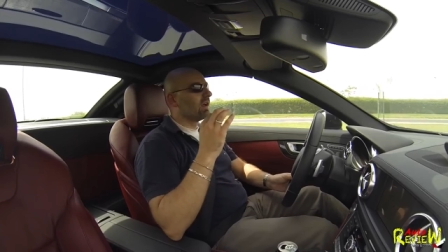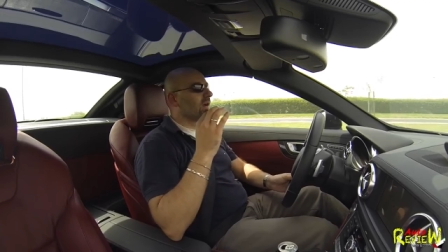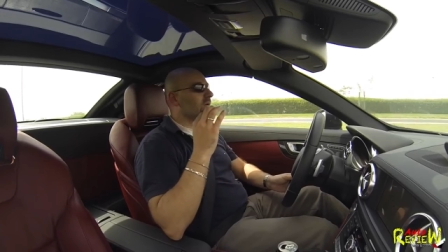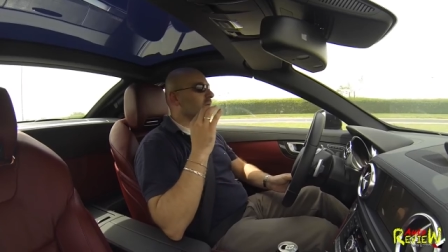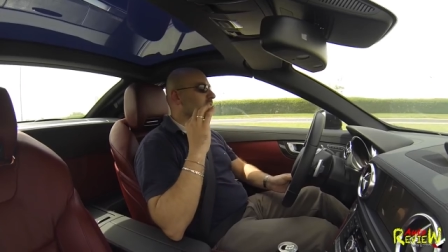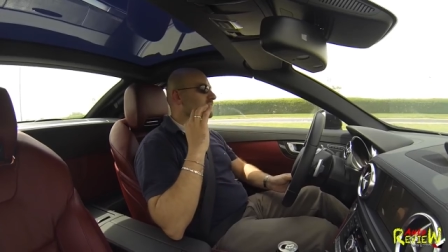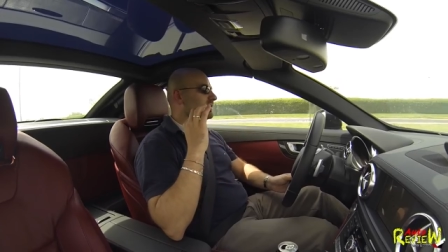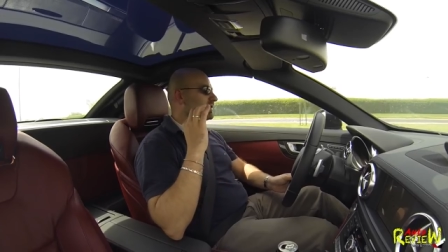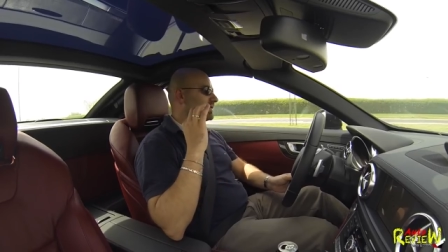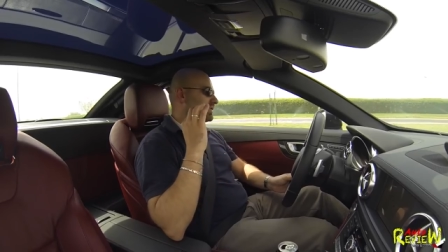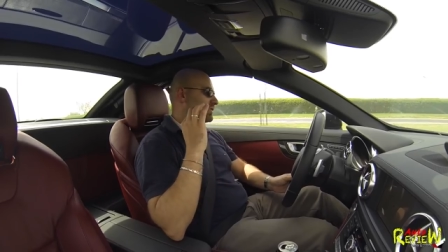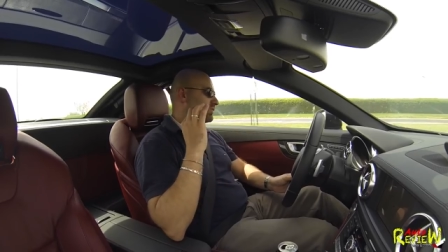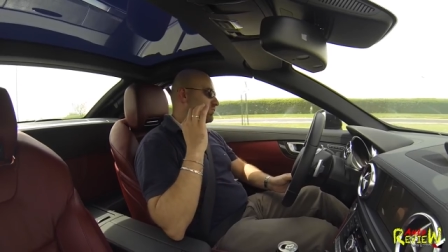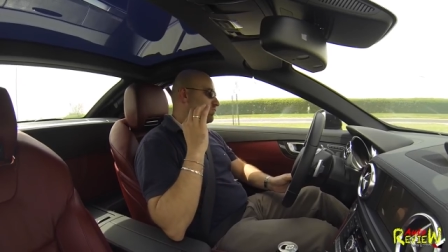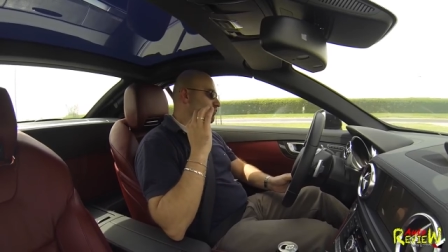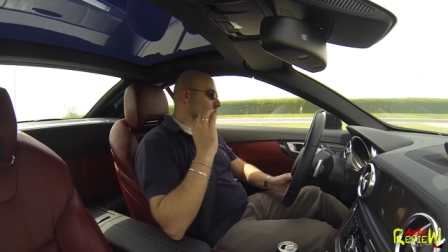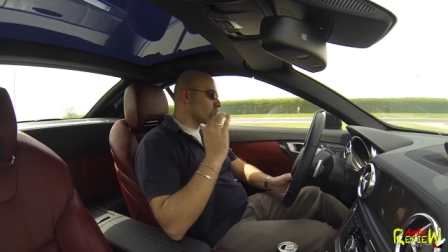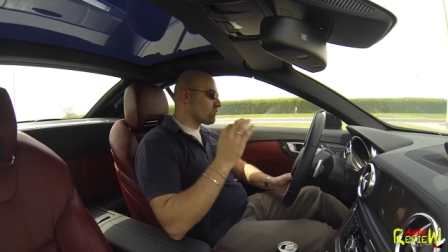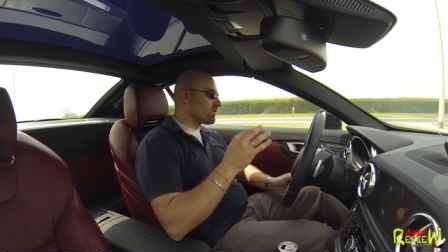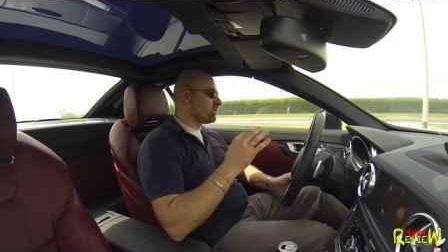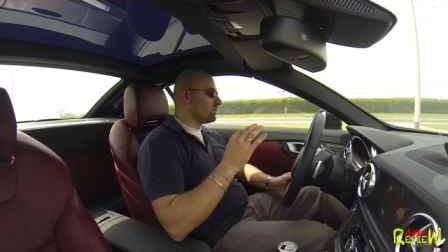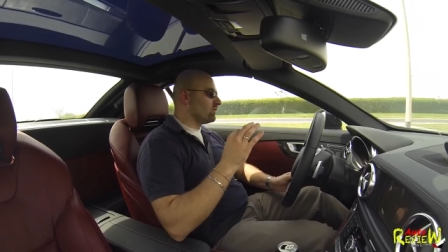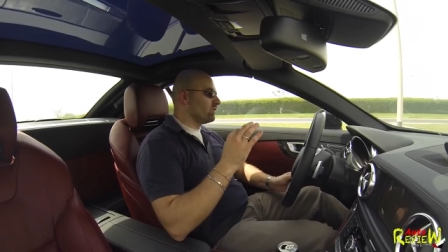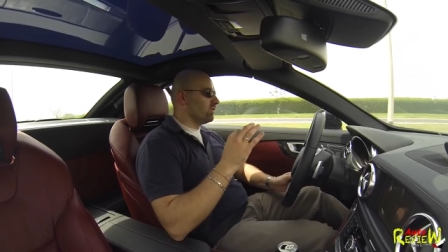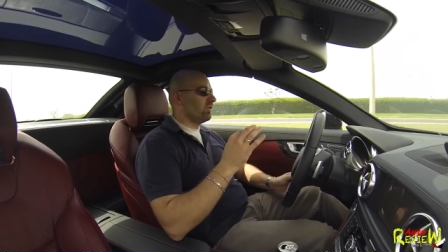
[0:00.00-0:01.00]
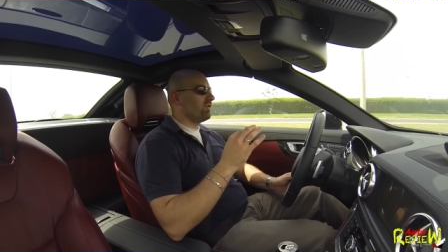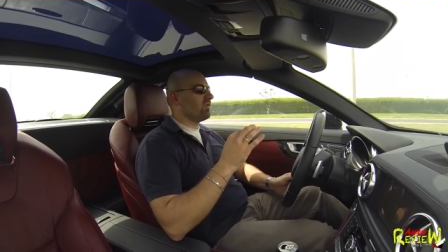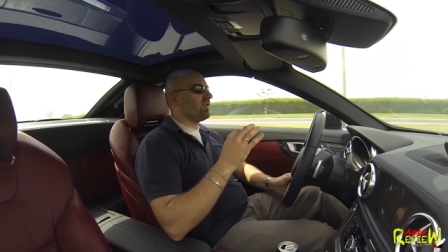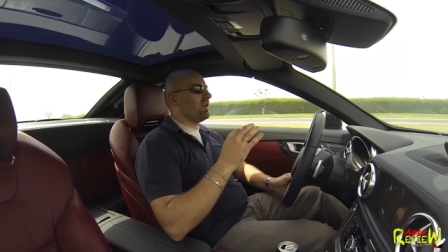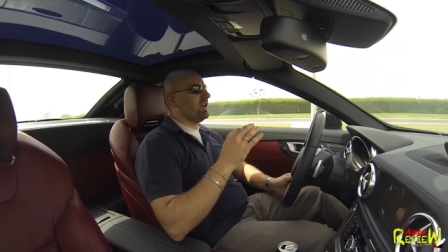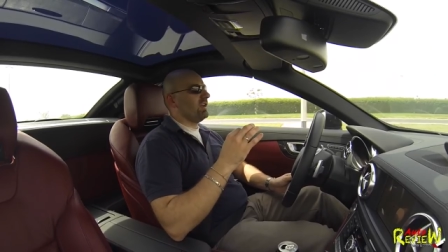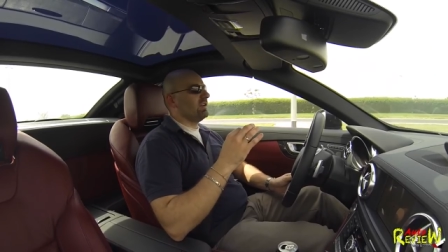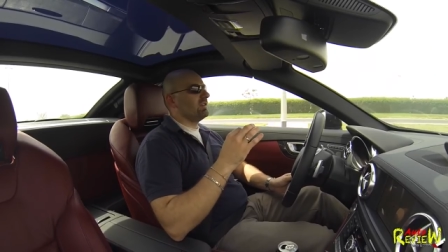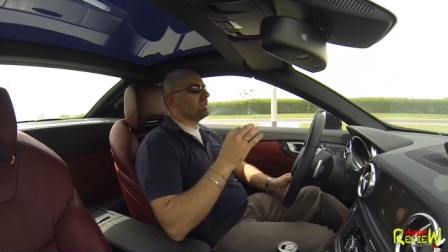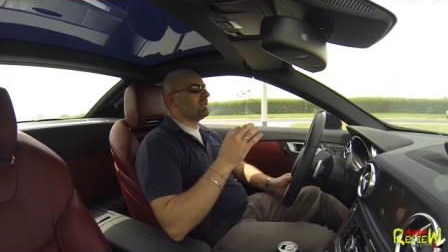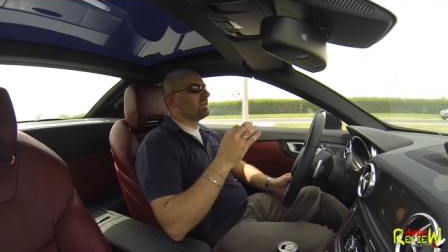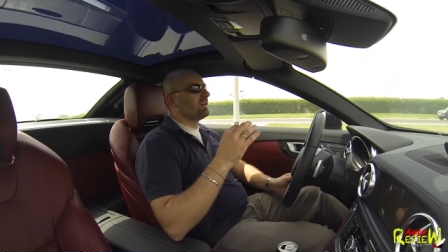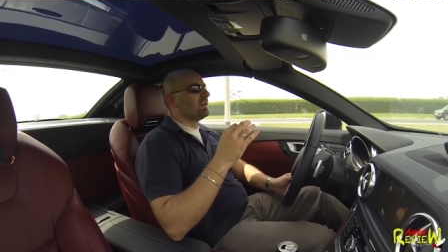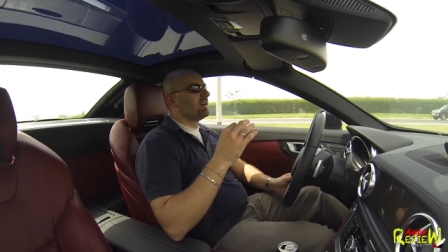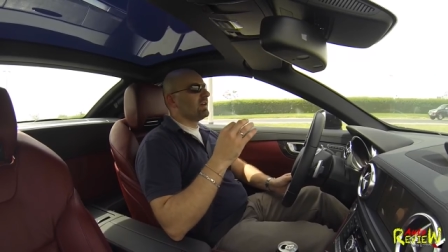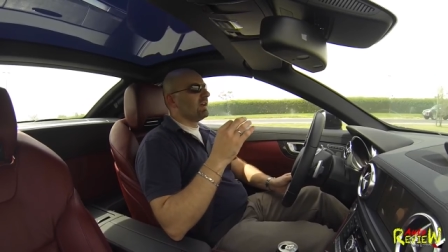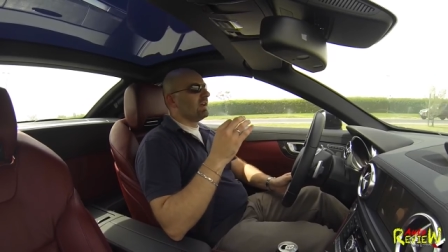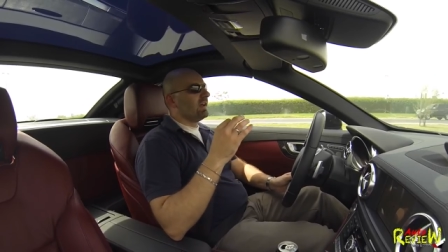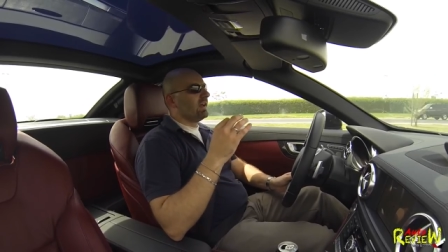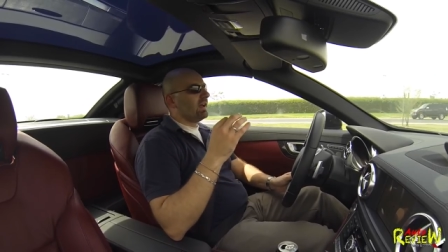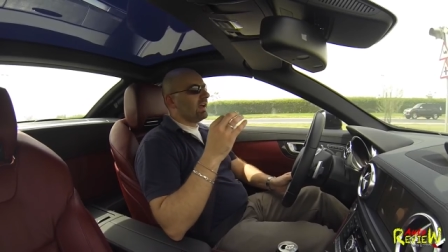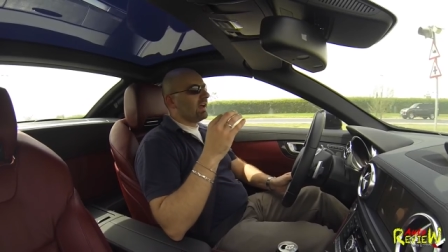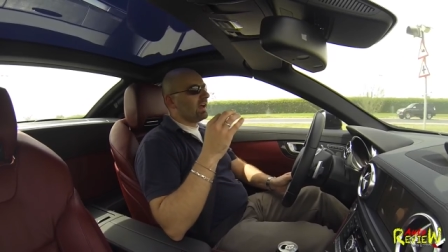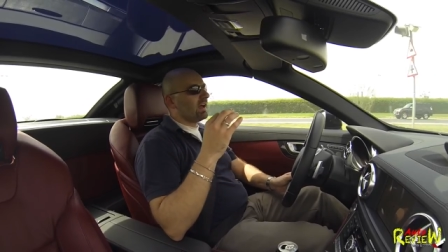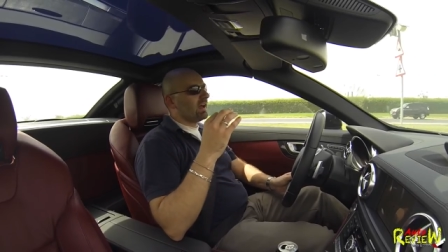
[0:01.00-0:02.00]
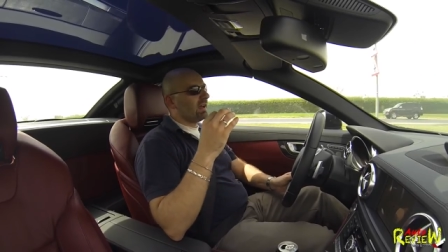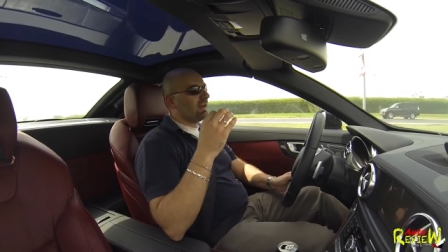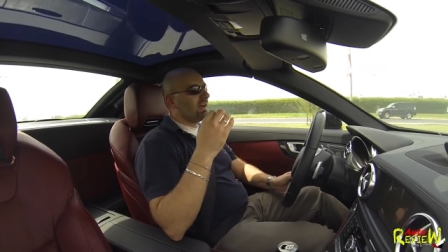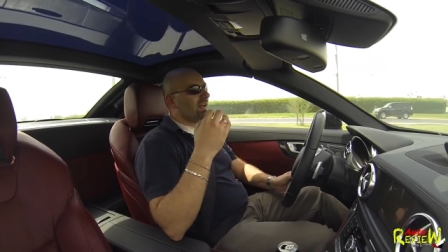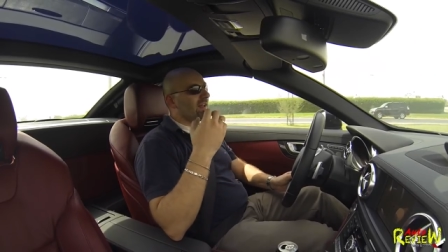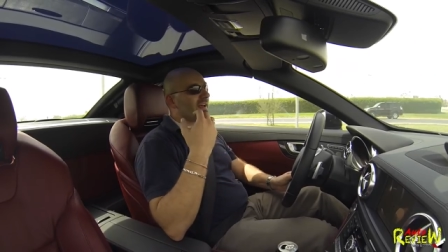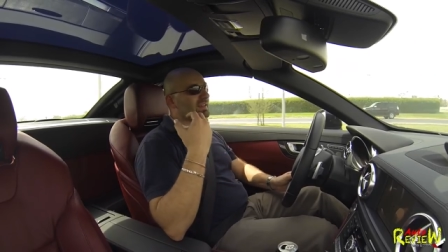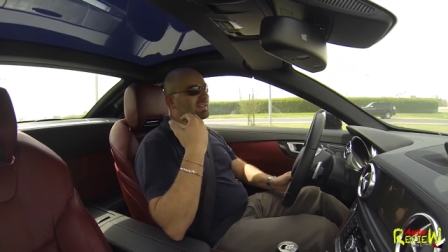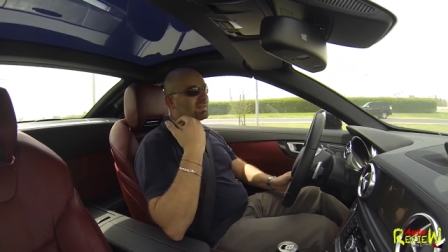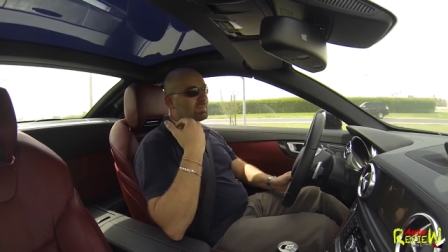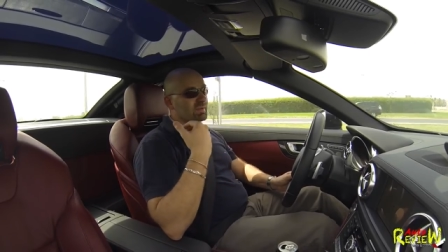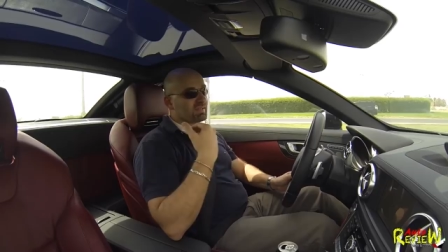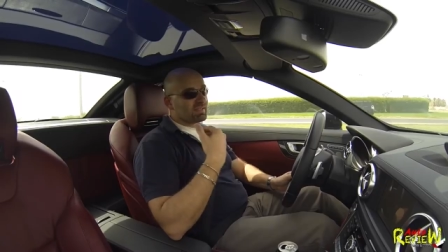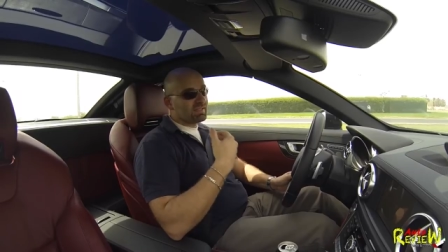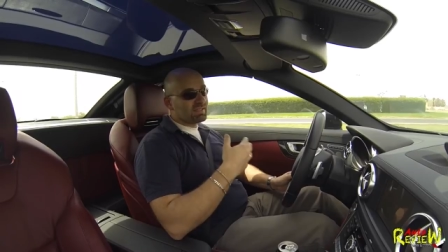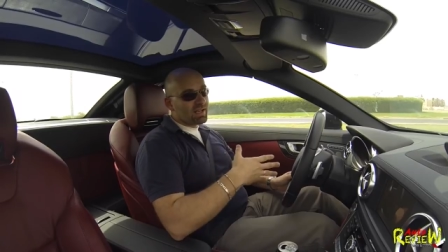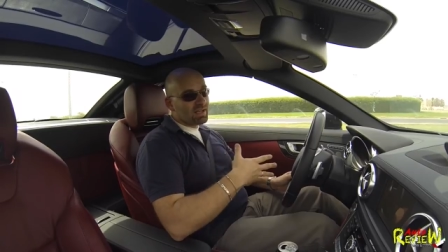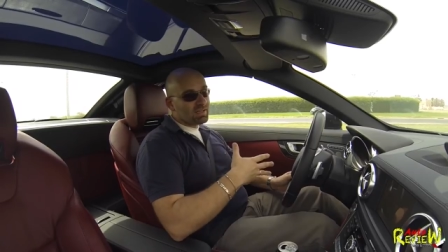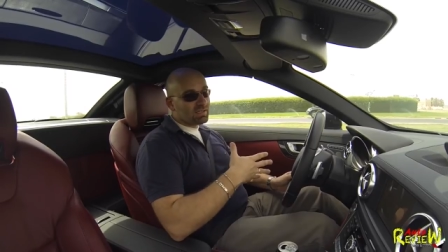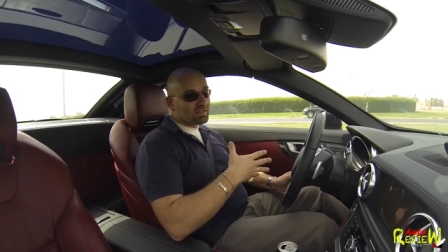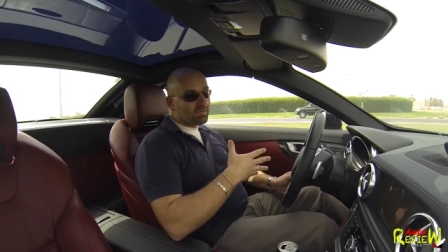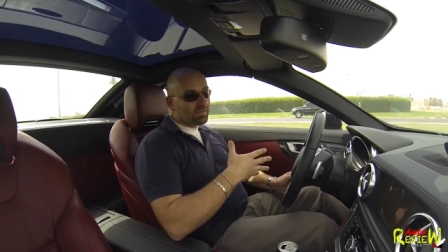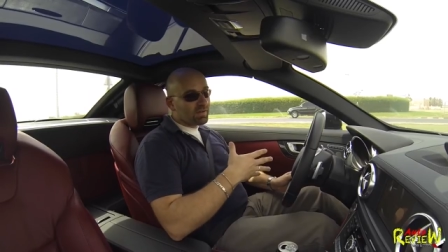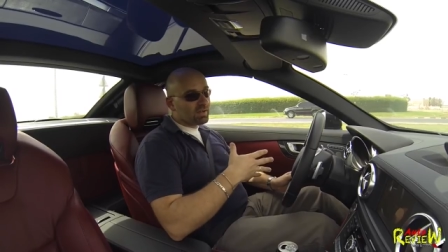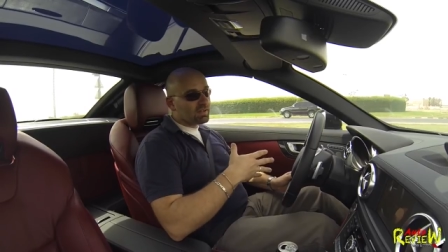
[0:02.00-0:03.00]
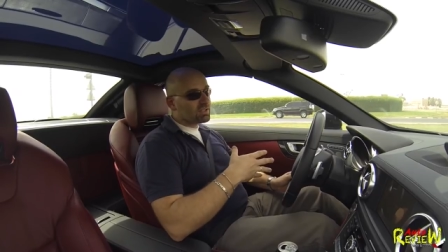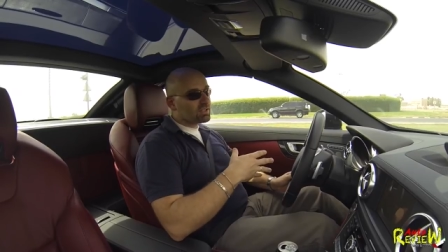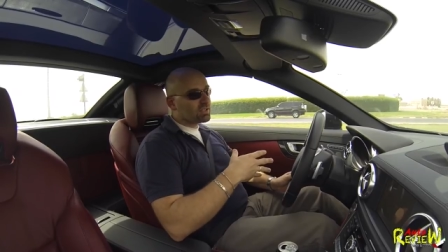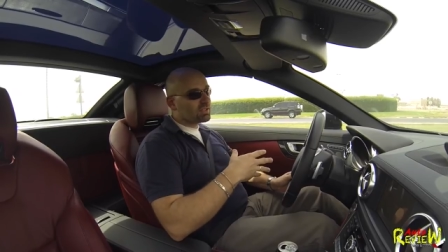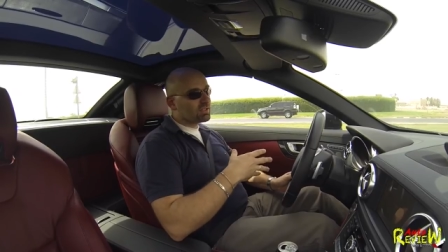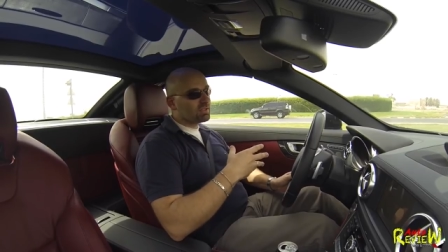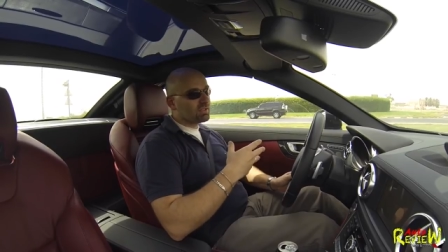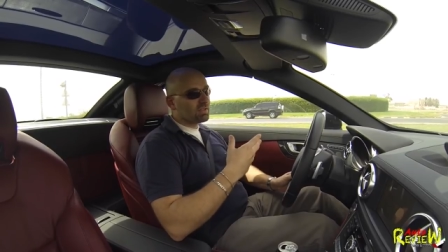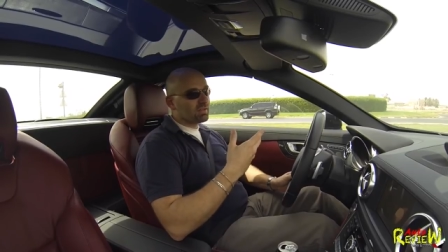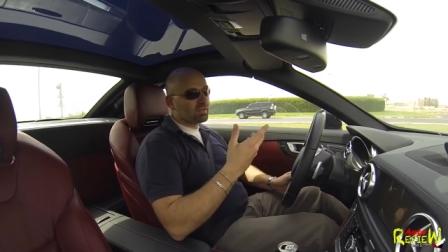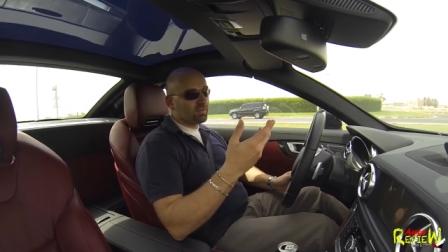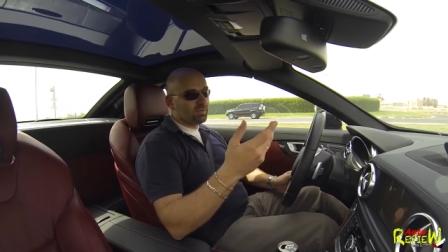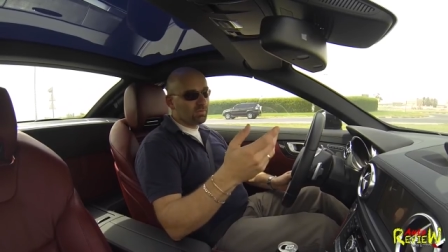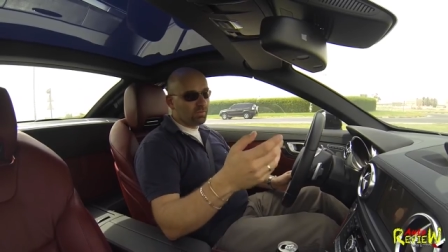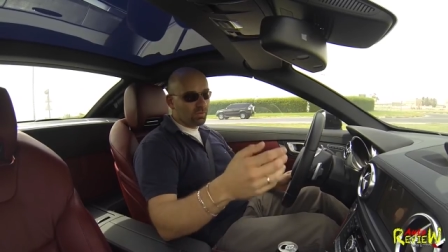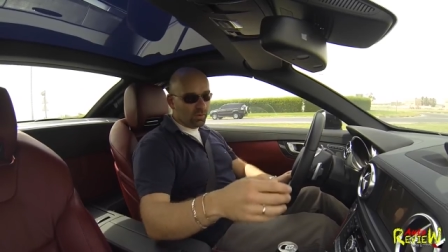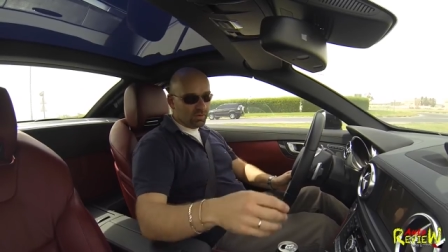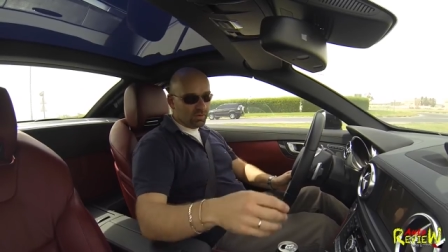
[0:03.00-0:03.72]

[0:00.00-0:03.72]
which is really, really great. Uh, it has a massage function in four